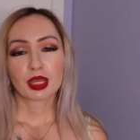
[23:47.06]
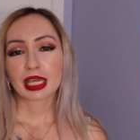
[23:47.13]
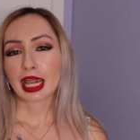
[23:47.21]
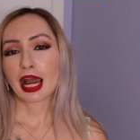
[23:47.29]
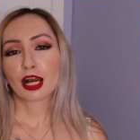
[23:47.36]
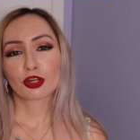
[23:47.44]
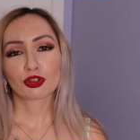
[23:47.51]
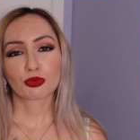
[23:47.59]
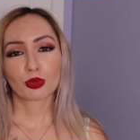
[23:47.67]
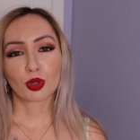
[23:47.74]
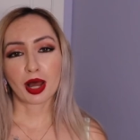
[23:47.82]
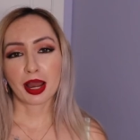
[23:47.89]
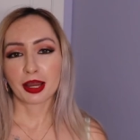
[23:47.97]

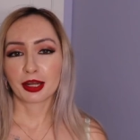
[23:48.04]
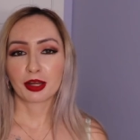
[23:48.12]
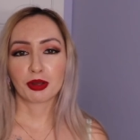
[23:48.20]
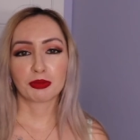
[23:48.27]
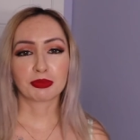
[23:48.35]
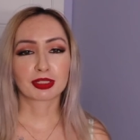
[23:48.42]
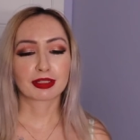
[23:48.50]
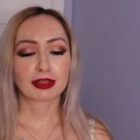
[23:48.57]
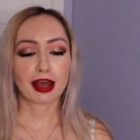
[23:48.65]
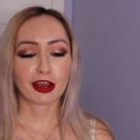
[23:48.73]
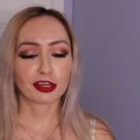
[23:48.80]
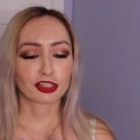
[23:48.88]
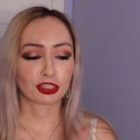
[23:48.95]
casual items
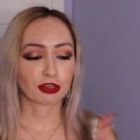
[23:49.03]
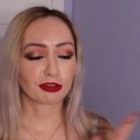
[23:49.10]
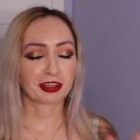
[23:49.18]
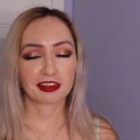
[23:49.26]
slash, you know,